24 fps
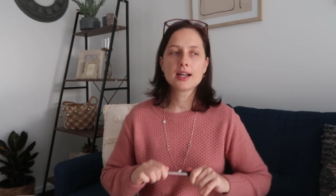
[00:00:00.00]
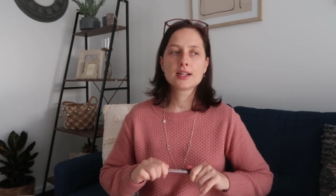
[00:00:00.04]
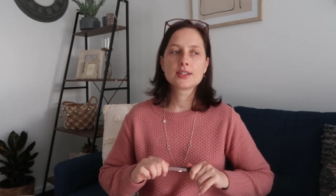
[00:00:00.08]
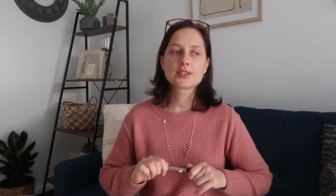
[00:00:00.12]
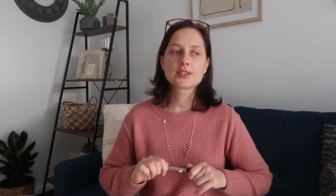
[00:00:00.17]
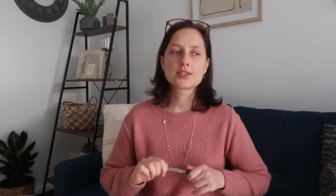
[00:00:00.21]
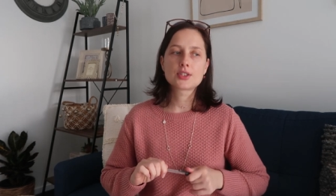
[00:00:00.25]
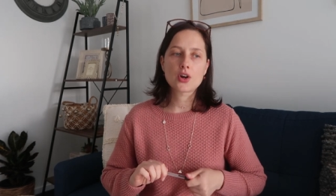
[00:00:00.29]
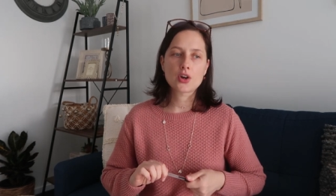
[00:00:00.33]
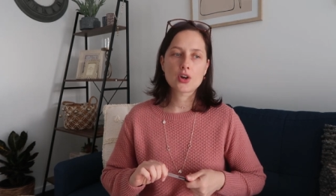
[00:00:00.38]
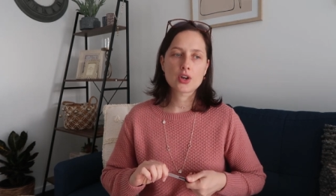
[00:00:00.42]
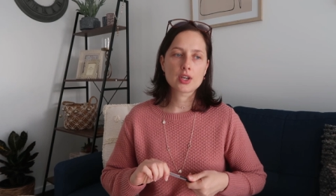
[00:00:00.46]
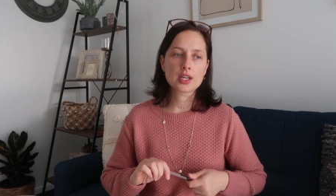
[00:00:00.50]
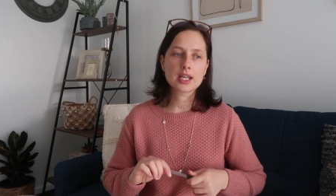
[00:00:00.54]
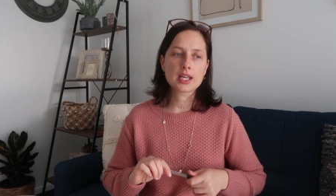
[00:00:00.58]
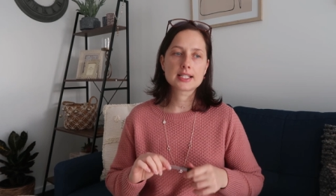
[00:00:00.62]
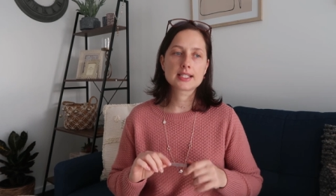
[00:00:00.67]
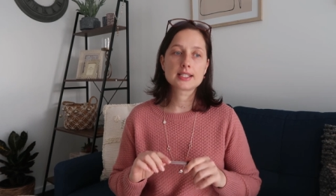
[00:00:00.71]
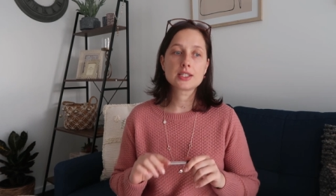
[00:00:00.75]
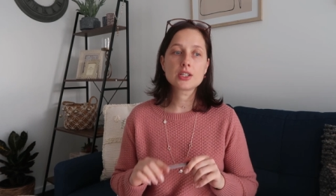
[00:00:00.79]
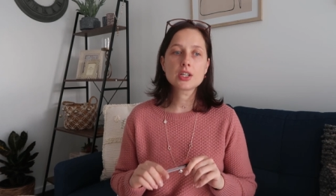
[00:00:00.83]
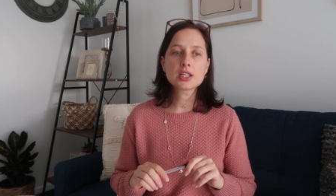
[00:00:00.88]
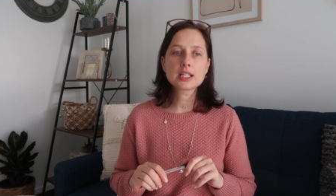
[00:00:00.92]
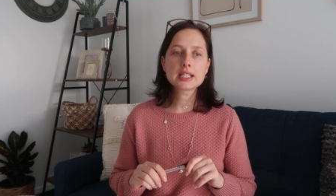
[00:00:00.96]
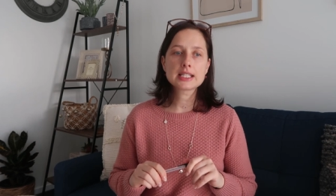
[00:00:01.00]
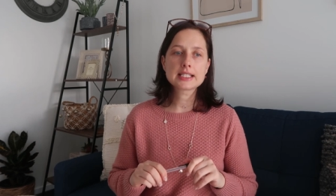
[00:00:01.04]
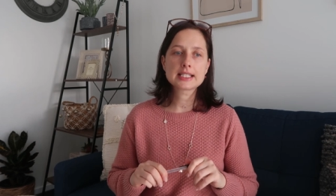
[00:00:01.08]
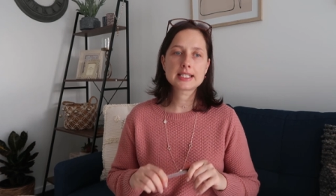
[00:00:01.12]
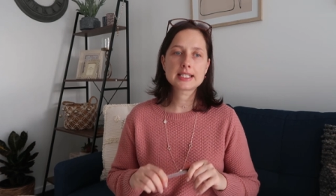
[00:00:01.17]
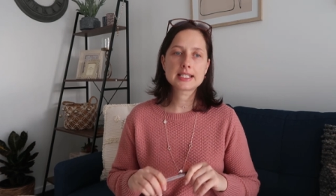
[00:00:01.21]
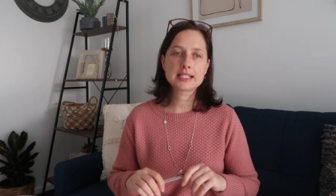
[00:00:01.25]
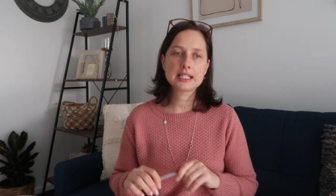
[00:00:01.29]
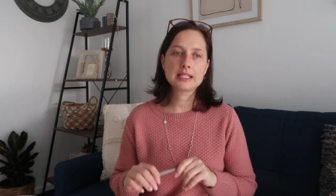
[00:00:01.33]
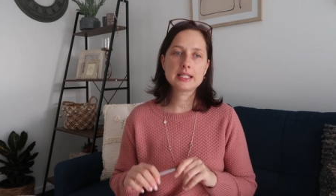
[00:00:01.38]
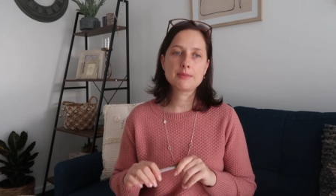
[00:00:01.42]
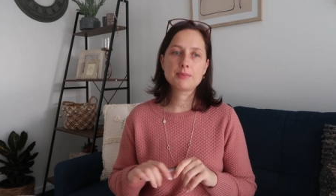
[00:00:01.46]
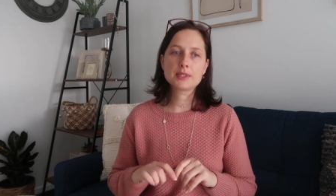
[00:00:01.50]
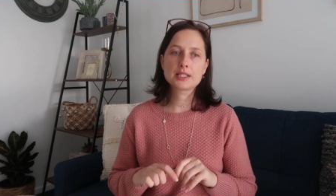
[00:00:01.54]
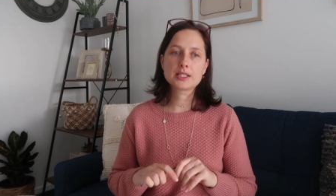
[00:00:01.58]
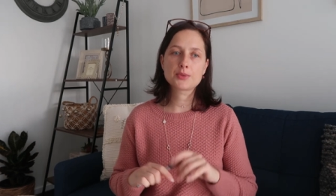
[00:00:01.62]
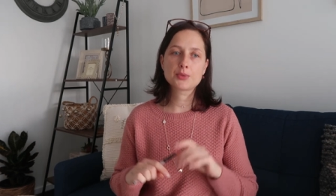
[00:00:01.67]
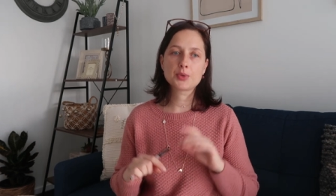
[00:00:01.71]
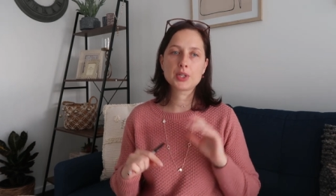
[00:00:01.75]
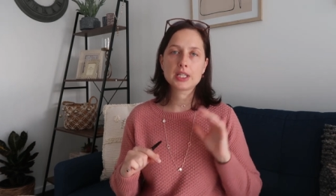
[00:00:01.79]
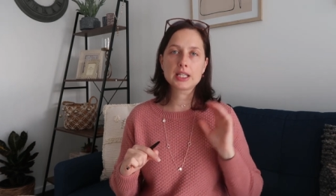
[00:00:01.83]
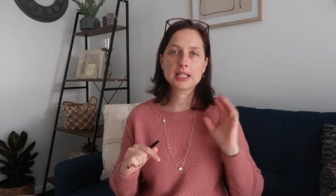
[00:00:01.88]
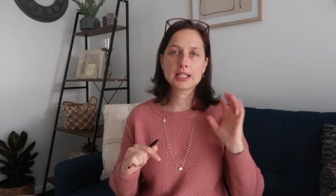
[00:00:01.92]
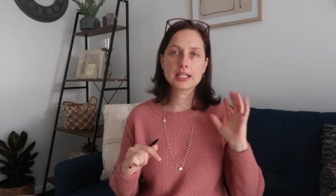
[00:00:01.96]
So as you can see,
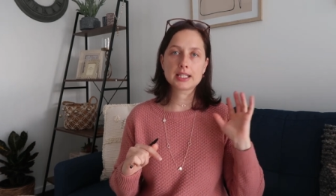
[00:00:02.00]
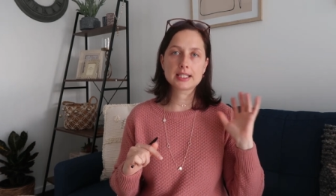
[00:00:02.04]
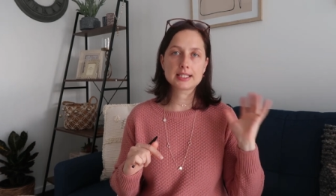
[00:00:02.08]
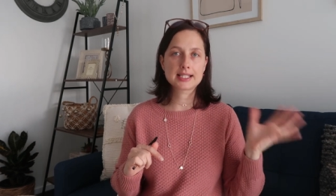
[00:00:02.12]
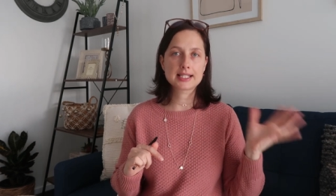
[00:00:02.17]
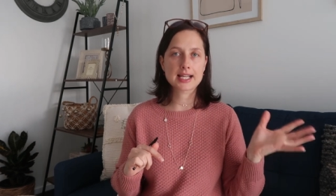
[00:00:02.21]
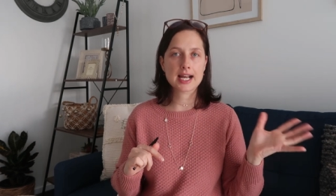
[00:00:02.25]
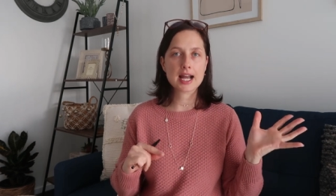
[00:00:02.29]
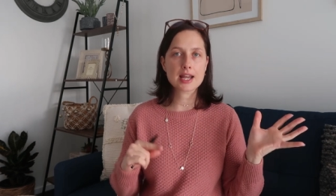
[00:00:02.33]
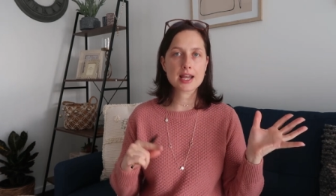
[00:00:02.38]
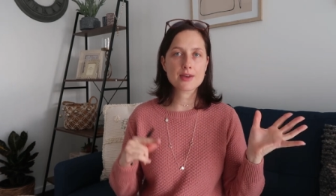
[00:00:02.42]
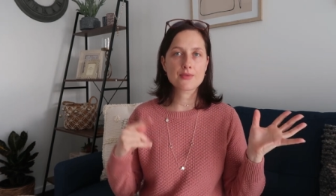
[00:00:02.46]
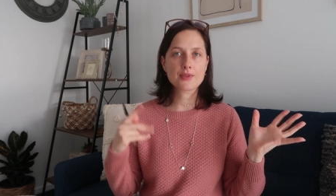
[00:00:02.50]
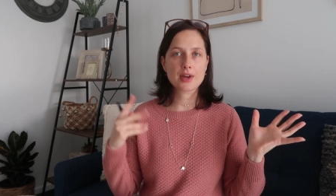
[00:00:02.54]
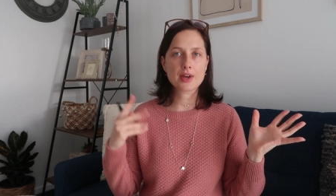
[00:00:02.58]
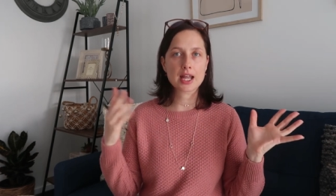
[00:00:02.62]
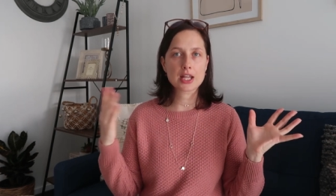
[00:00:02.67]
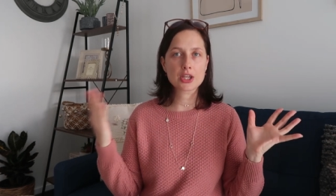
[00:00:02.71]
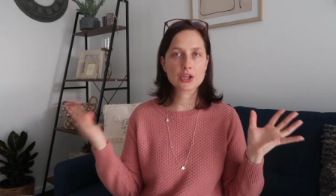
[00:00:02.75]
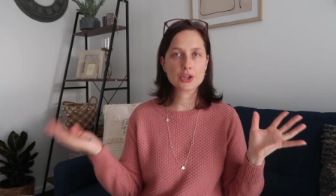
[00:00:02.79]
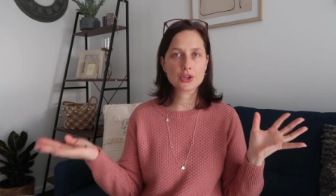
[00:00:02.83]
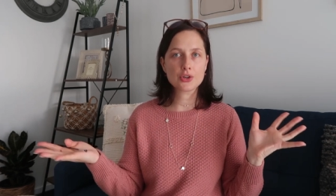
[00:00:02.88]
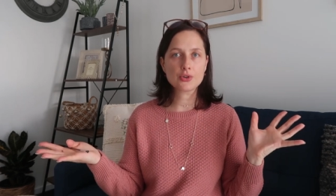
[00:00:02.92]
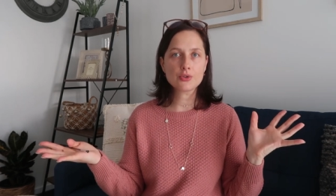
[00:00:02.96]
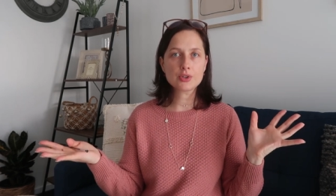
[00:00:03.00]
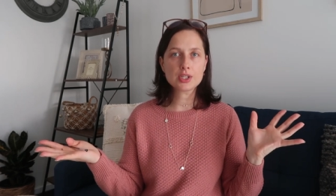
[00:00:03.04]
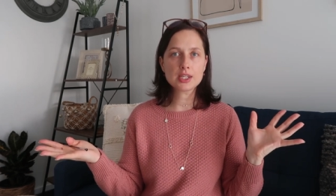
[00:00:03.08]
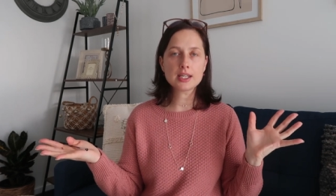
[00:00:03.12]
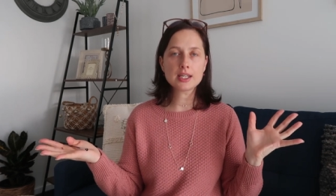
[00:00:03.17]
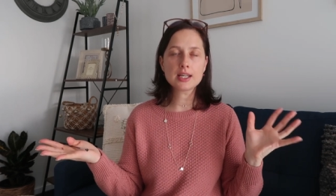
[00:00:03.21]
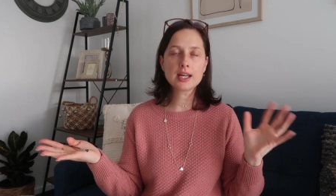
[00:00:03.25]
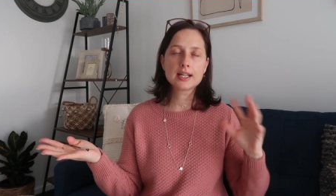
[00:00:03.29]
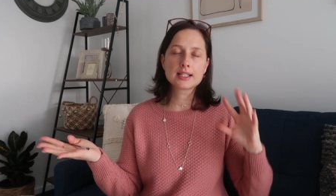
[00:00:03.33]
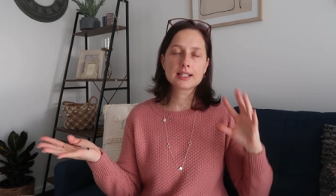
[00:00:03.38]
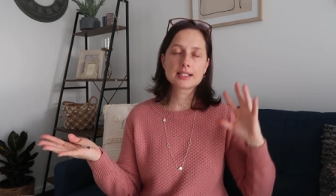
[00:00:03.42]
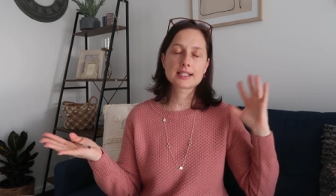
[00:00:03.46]
between TAFE and uni,